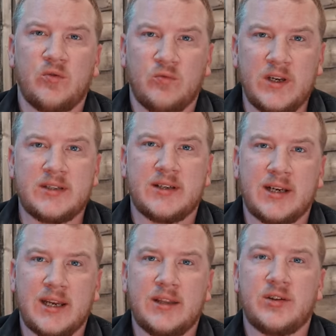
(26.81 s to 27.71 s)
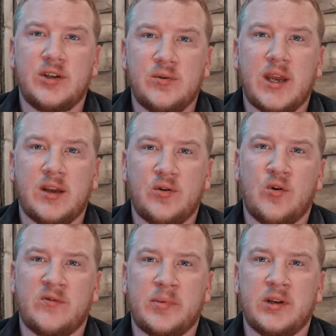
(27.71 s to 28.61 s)
Recently, the UK
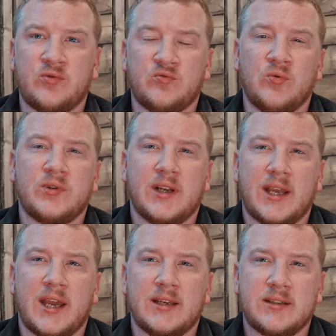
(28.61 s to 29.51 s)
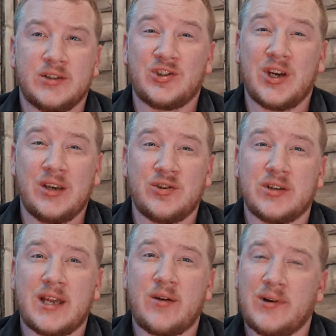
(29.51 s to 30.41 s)
Court of Appeals ruled in a case that
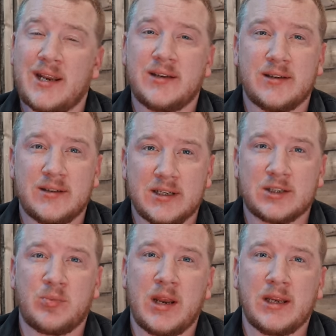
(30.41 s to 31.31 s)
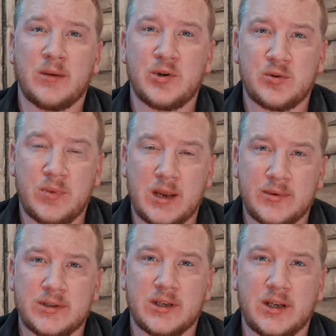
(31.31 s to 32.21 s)
changes how lenders explain commission
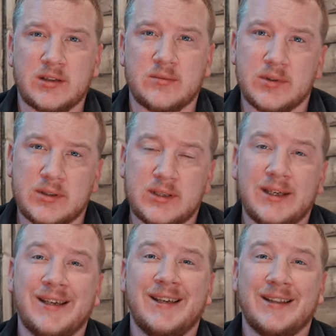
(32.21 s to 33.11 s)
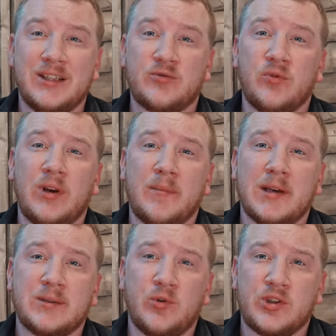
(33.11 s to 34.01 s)
payments to customers. This ruling
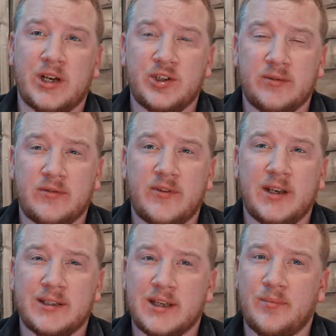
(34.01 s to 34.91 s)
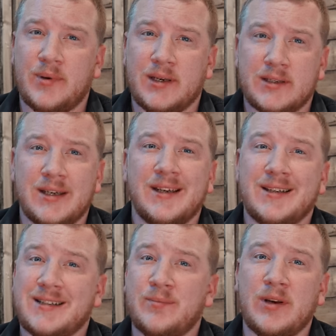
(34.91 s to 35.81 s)
makes it more challenging for finance companies
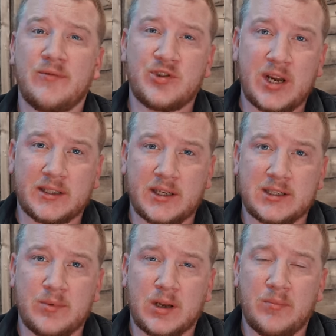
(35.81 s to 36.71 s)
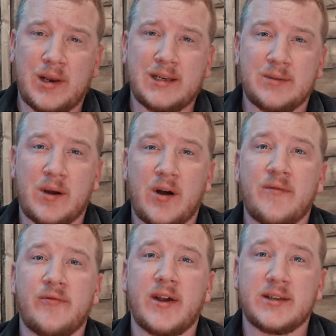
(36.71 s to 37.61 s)
to simply reject customer complaints about
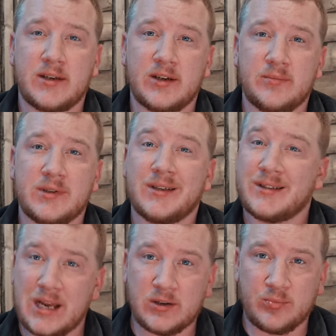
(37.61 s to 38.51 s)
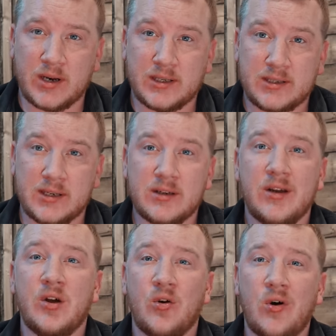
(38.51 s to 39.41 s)
unfair terms, sales practices,
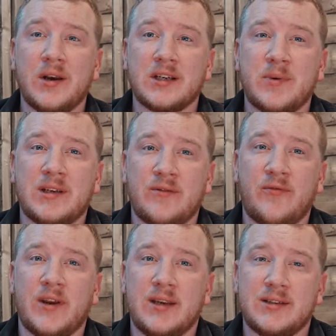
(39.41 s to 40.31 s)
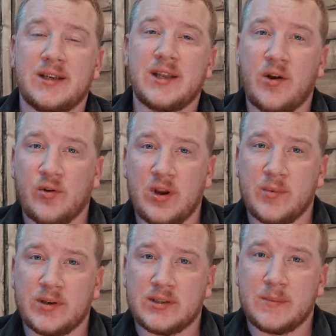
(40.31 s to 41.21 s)
or unexpected fees in their
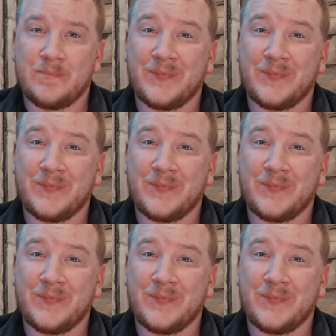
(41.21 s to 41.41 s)
agreements.